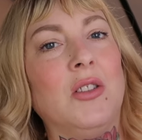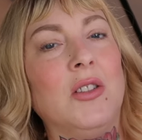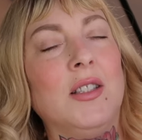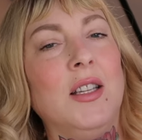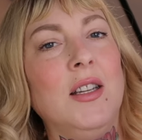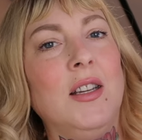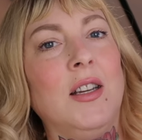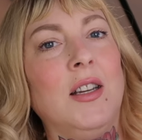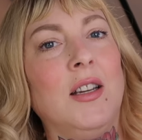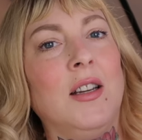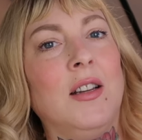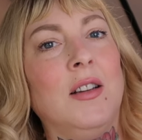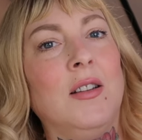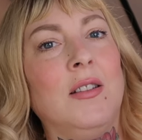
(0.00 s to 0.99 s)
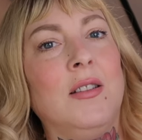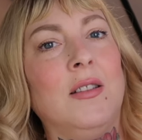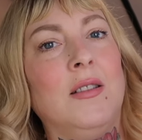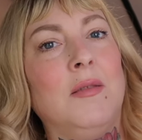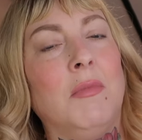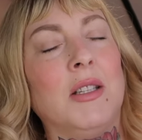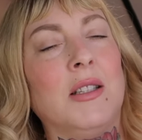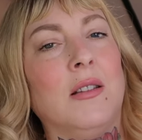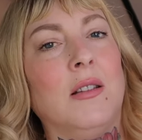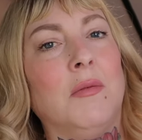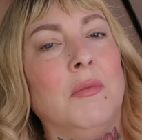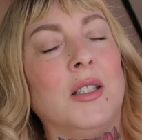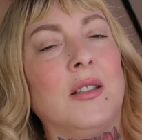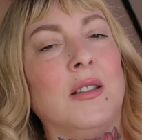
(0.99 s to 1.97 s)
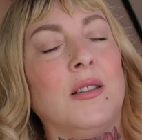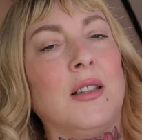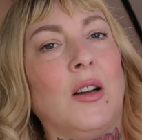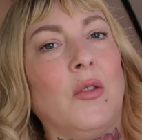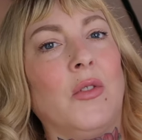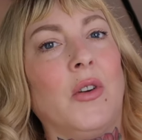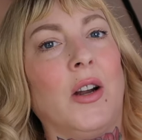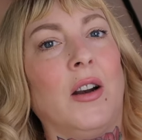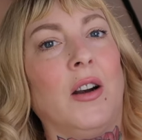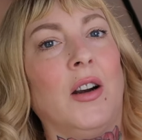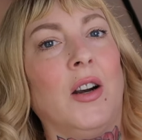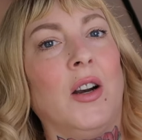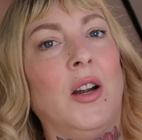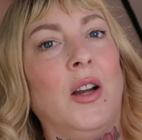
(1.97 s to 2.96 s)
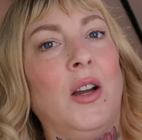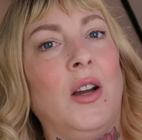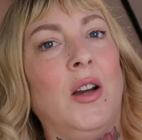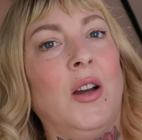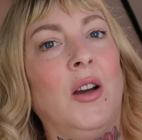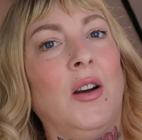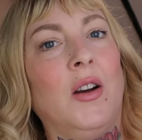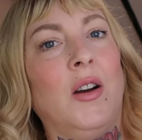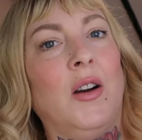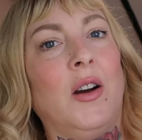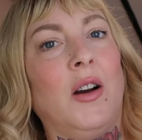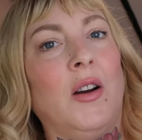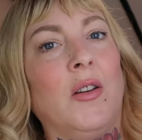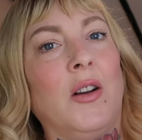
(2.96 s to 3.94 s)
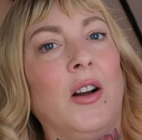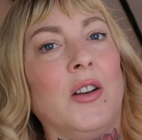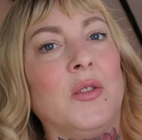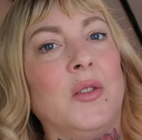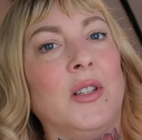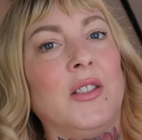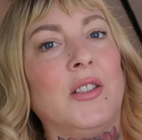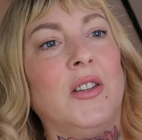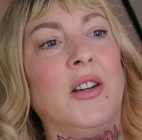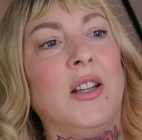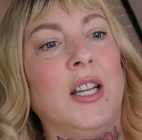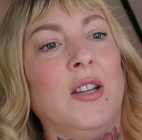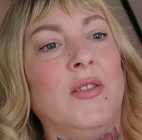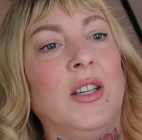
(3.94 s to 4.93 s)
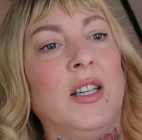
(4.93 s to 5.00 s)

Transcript: looks like the Mrs. Doubtfire. Oh gosh, what is her name?